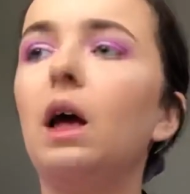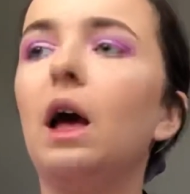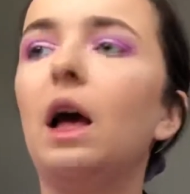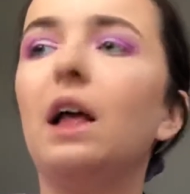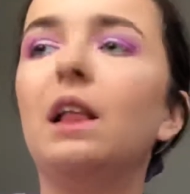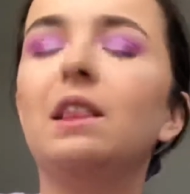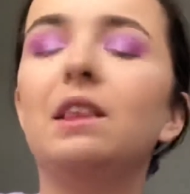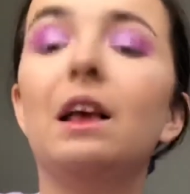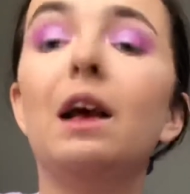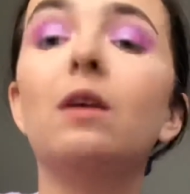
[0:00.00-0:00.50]

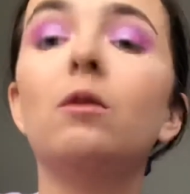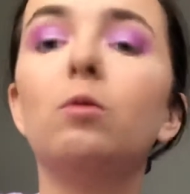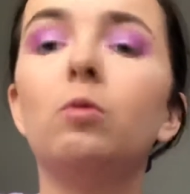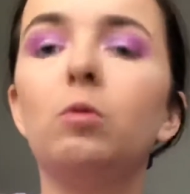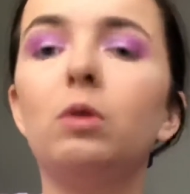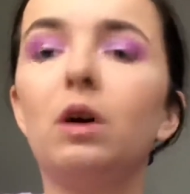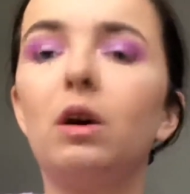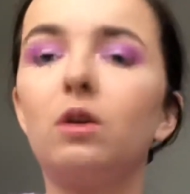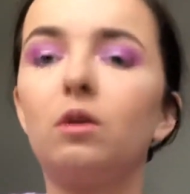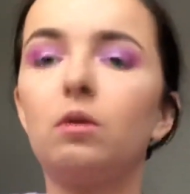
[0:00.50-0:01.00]
And then
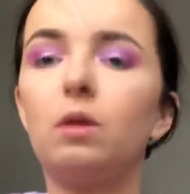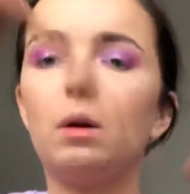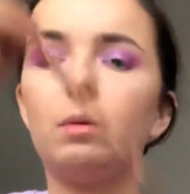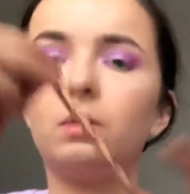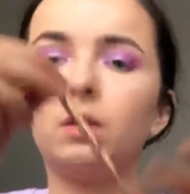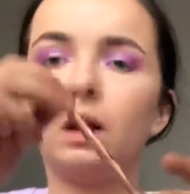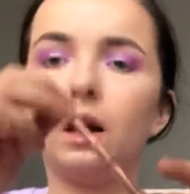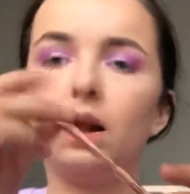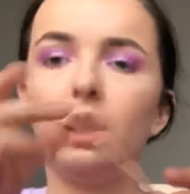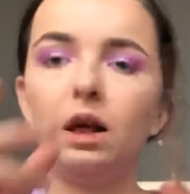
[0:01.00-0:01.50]
we are grabbing
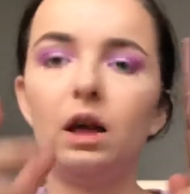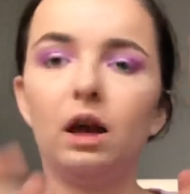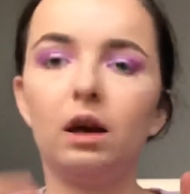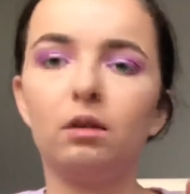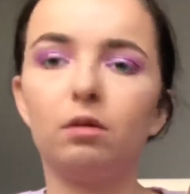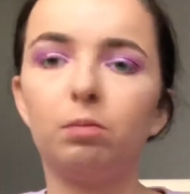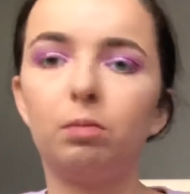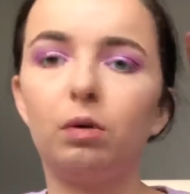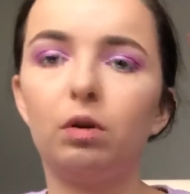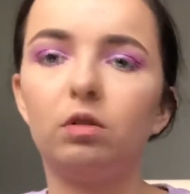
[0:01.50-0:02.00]

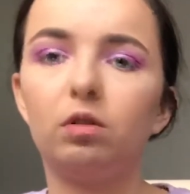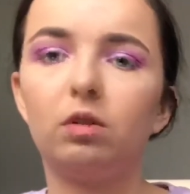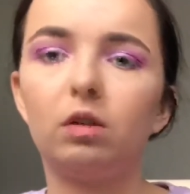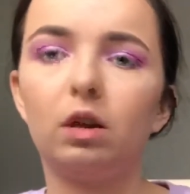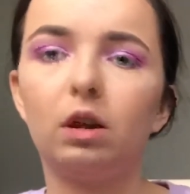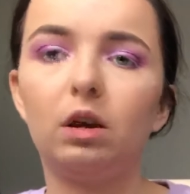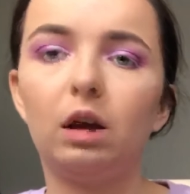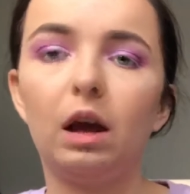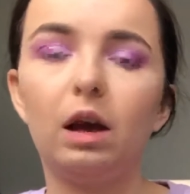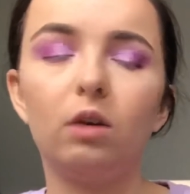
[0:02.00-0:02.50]
AliExpress
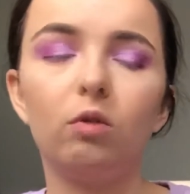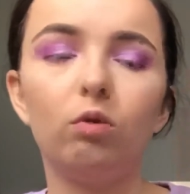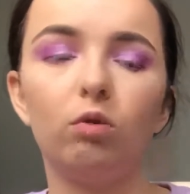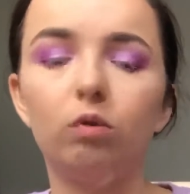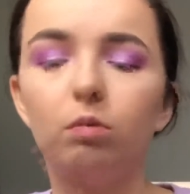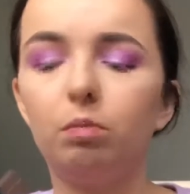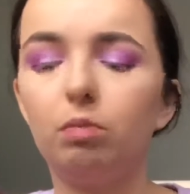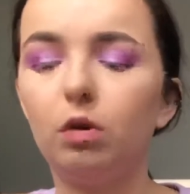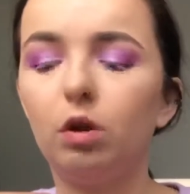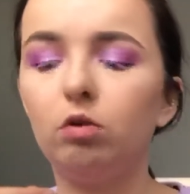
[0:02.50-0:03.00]

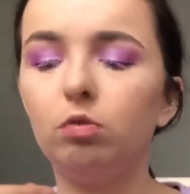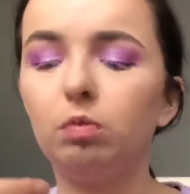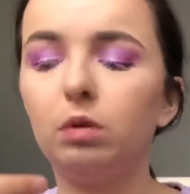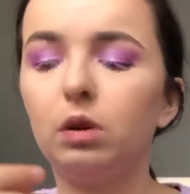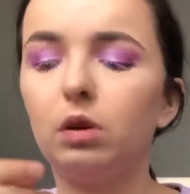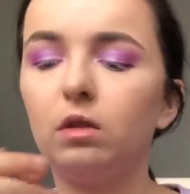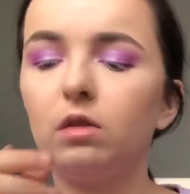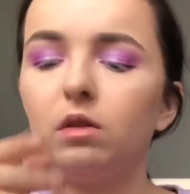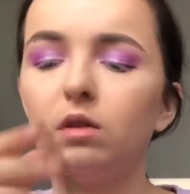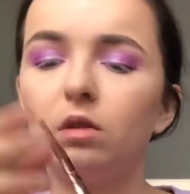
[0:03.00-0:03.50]
angled brush,
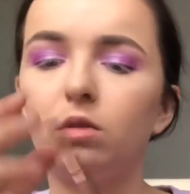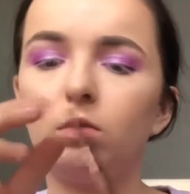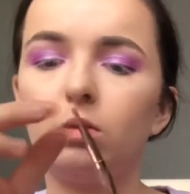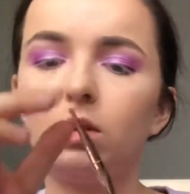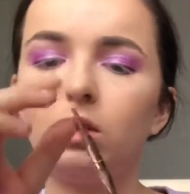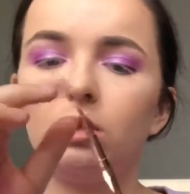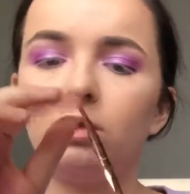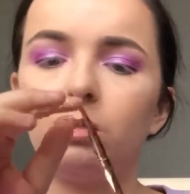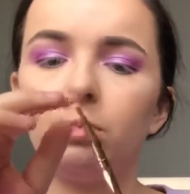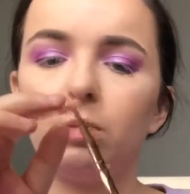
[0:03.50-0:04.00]
because this
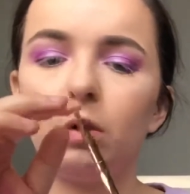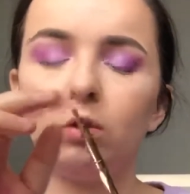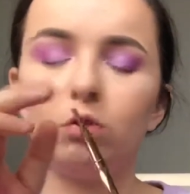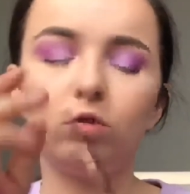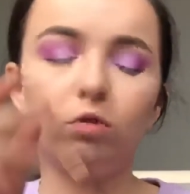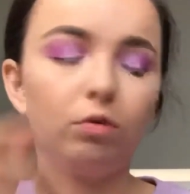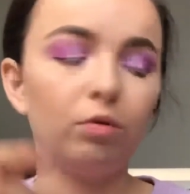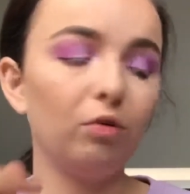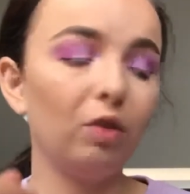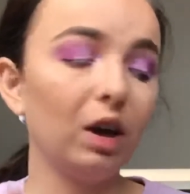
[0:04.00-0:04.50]
one is much
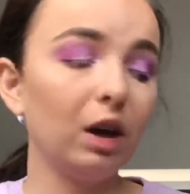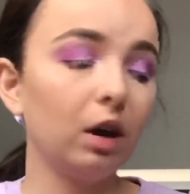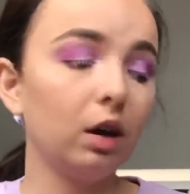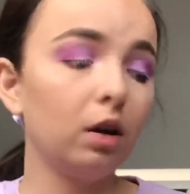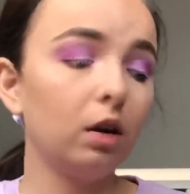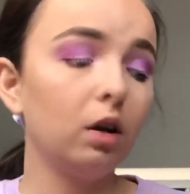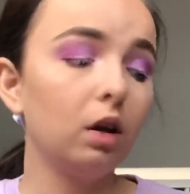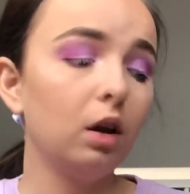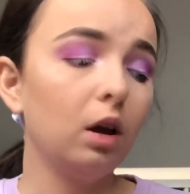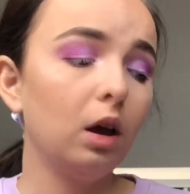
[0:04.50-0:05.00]

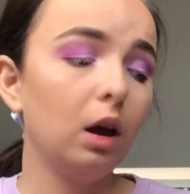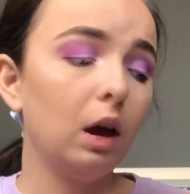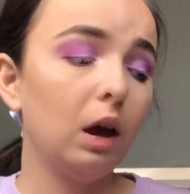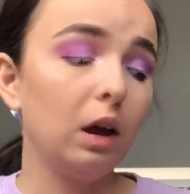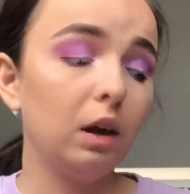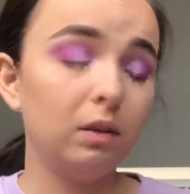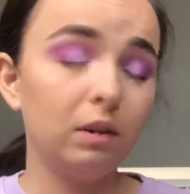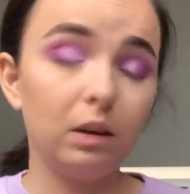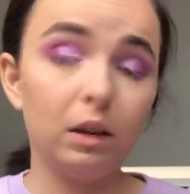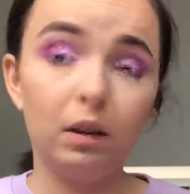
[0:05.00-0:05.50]
thicker.
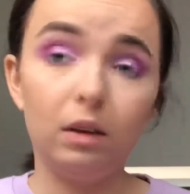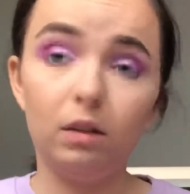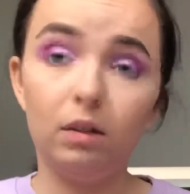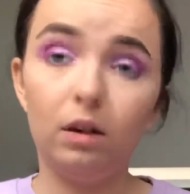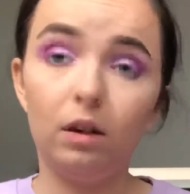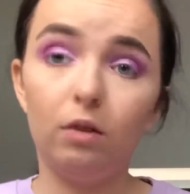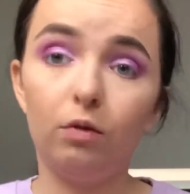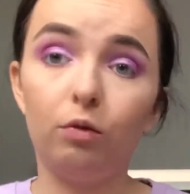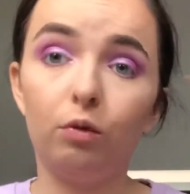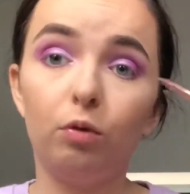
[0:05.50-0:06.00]
It's
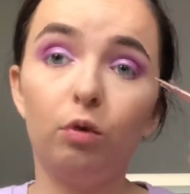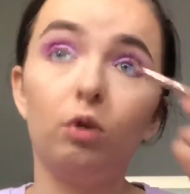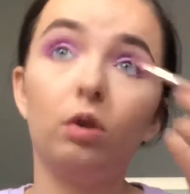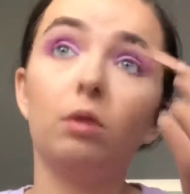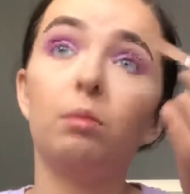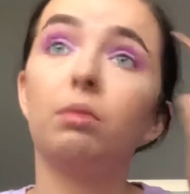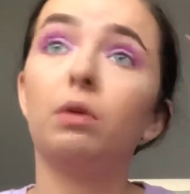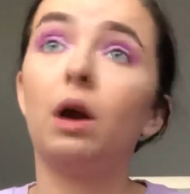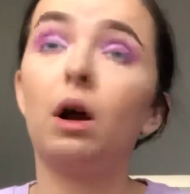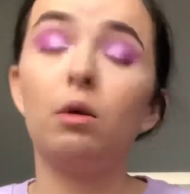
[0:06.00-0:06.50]
easier for
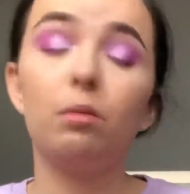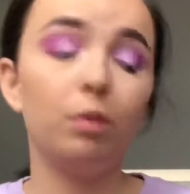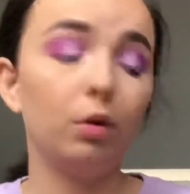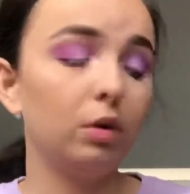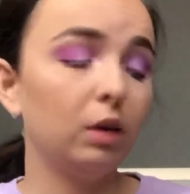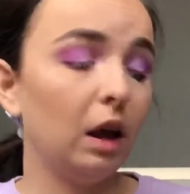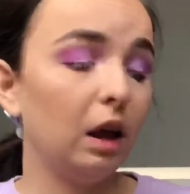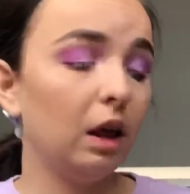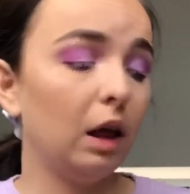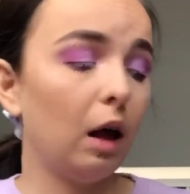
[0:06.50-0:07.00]
brow bone,
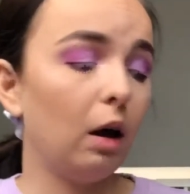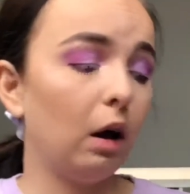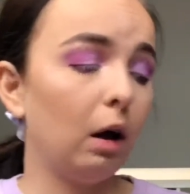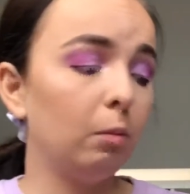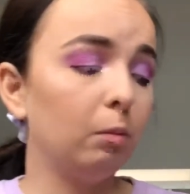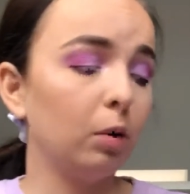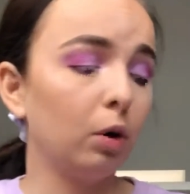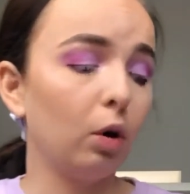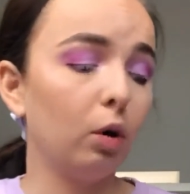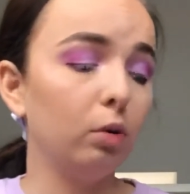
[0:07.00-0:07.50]
and
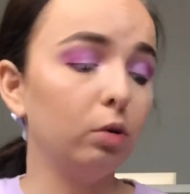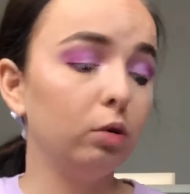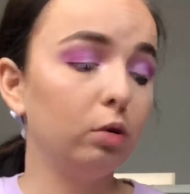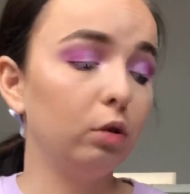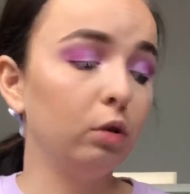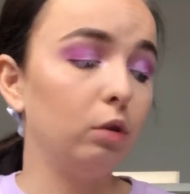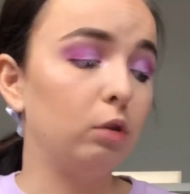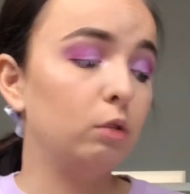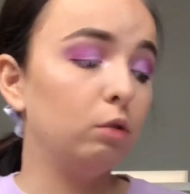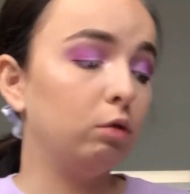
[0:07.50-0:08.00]
I'm going
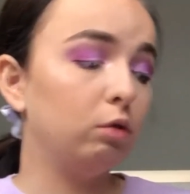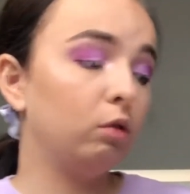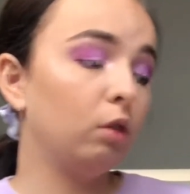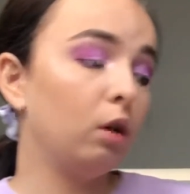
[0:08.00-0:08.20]
to use